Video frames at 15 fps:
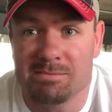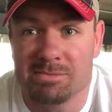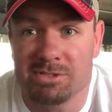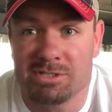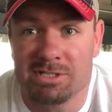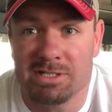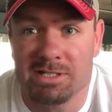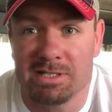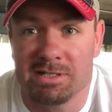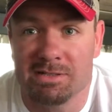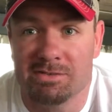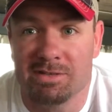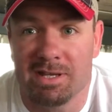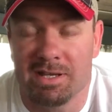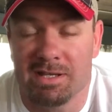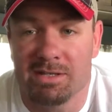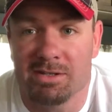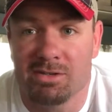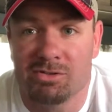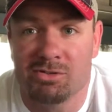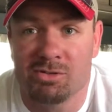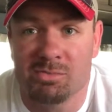She is a
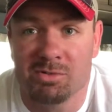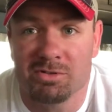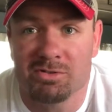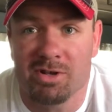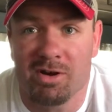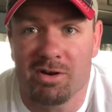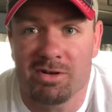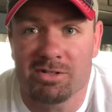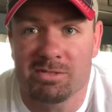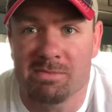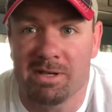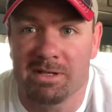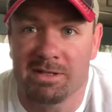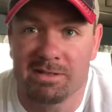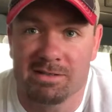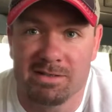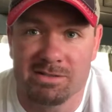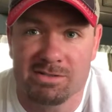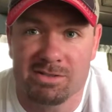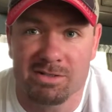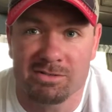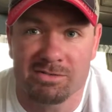superstar. And
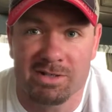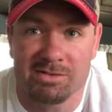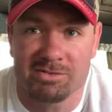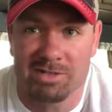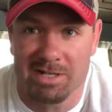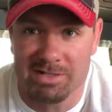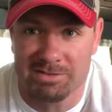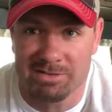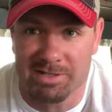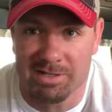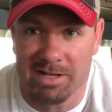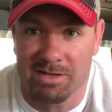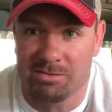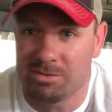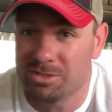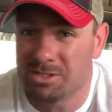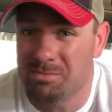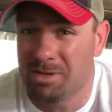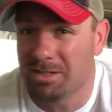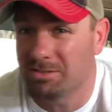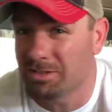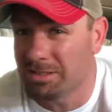then she also has her Etsy account where she
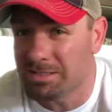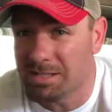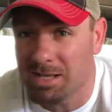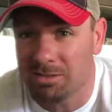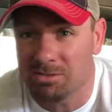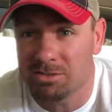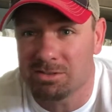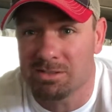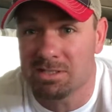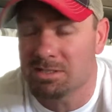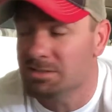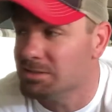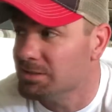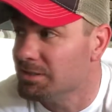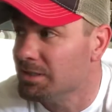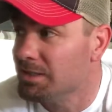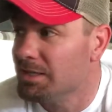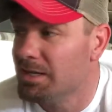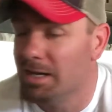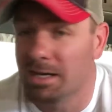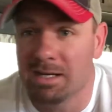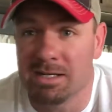makes like necklaces and
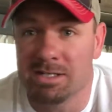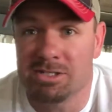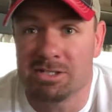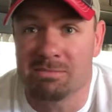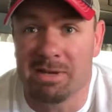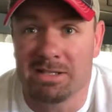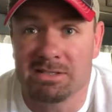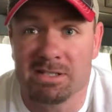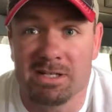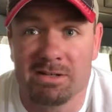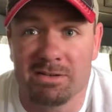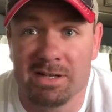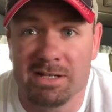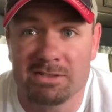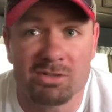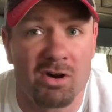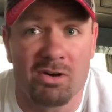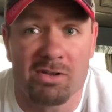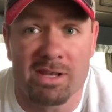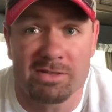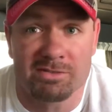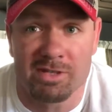she makes earrings. All that